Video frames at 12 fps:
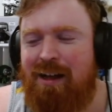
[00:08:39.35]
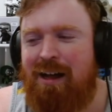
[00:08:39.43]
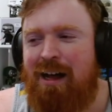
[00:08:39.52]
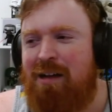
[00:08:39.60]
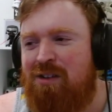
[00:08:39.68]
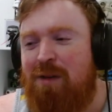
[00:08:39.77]

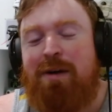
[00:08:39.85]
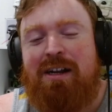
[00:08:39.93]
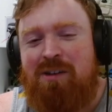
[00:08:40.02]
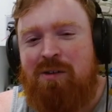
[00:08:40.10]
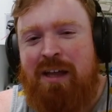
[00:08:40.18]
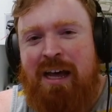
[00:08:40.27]
So I
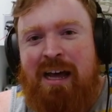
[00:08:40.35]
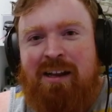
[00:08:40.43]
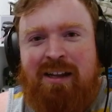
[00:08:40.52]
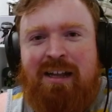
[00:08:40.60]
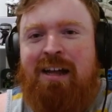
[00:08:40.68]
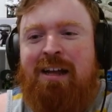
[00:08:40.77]
might do
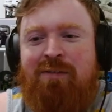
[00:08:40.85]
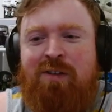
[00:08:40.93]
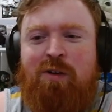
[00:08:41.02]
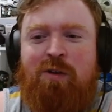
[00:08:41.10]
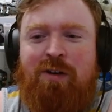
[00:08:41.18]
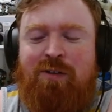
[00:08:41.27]
that. If
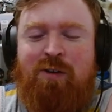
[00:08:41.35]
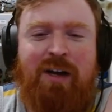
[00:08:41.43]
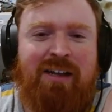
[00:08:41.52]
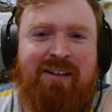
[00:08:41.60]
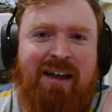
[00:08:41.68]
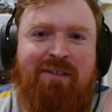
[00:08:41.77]
you
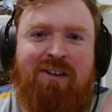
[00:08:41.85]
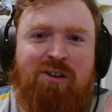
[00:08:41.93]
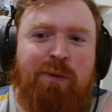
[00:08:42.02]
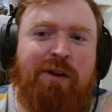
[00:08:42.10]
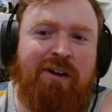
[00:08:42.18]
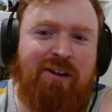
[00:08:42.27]
guys have
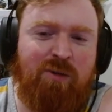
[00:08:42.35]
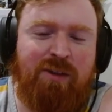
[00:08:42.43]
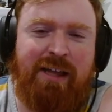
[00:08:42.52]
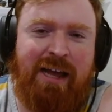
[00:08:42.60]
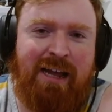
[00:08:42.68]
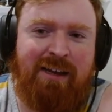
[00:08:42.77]
experience with
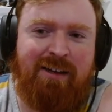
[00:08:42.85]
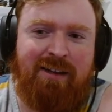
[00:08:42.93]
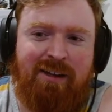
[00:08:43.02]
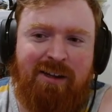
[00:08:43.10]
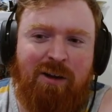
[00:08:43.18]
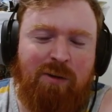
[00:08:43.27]
that,
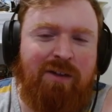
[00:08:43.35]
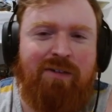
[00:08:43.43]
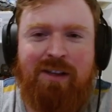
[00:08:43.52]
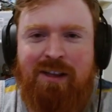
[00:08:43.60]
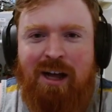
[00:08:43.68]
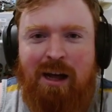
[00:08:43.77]
leave it
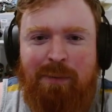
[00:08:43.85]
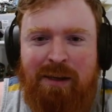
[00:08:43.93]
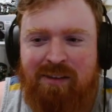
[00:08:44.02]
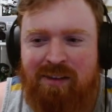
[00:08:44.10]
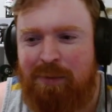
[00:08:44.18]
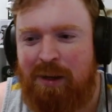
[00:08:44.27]
in the
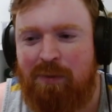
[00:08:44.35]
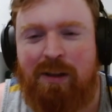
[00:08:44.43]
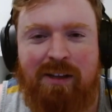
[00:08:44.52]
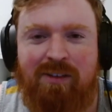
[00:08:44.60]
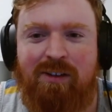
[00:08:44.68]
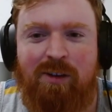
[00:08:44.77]
comments. Let me know
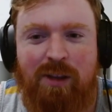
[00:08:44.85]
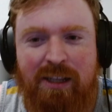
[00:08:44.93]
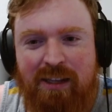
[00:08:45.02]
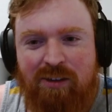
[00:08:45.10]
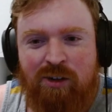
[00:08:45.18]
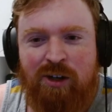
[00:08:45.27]
if you
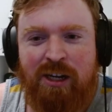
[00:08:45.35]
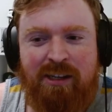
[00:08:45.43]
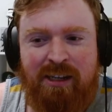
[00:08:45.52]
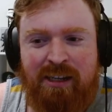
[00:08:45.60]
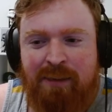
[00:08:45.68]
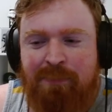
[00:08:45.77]
think that's a good
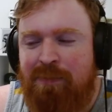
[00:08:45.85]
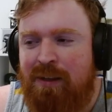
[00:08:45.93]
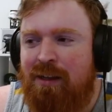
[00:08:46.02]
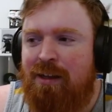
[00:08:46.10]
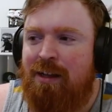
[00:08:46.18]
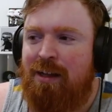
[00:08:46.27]
idea.
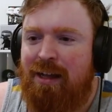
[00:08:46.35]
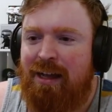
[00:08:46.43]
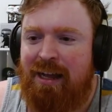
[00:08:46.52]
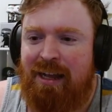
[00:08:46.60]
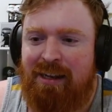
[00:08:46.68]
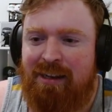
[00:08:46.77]

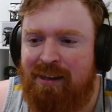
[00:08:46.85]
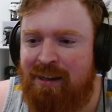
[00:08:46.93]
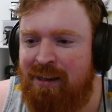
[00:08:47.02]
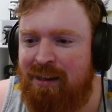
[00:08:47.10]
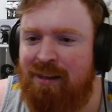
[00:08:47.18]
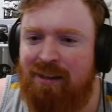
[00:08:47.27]
And
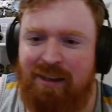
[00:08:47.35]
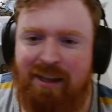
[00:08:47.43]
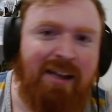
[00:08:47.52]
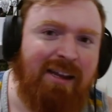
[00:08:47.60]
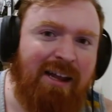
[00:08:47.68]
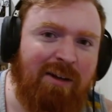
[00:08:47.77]

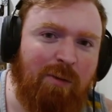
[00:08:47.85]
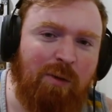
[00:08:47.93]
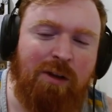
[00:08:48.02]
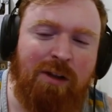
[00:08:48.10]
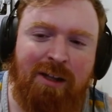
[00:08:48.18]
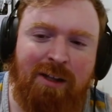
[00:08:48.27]
yeah,
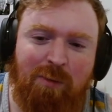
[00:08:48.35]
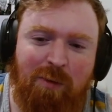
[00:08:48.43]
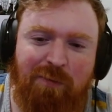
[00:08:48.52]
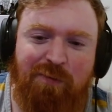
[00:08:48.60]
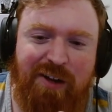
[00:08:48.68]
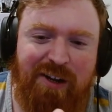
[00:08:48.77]

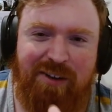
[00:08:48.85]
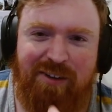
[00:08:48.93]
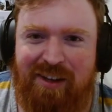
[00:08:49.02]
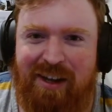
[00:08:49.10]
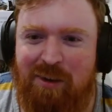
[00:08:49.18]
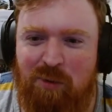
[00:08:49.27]
we'll figure
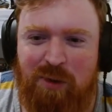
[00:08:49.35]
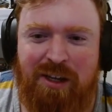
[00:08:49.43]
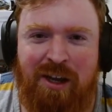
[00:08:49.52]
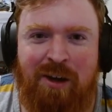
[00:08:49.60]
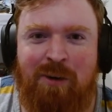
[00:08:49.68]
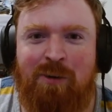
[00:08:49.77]
this out as we
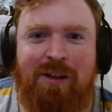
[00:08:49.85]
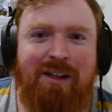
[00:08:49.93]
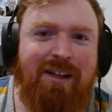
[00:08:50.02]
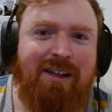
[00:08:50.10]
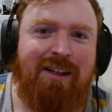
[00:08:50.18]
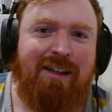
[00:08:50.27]
go,
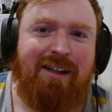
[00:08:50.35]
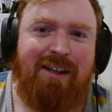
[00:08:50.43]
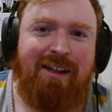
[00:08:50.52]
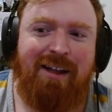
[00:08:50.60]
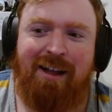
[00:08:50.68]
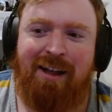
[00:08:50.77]

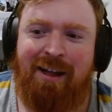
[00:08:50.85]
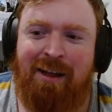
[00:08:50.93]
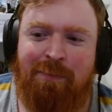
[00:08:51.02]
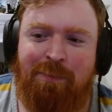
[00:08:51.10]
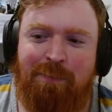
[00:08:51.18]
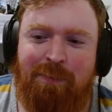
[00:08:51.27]

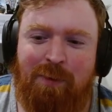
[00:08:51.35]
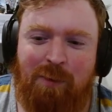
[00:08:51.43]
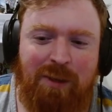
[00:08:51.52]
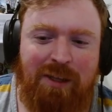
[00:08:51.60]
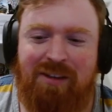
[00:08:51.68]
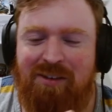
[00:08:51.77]
or
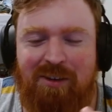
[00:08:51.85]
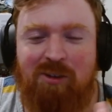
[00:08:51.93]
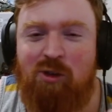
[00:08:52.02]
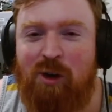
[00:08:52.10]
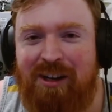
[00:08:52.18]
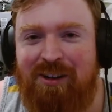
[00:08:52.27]
at least
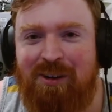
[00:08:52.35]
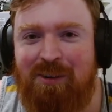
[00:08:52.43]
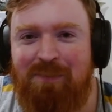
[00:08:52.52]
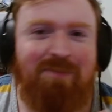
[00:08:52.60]
try to.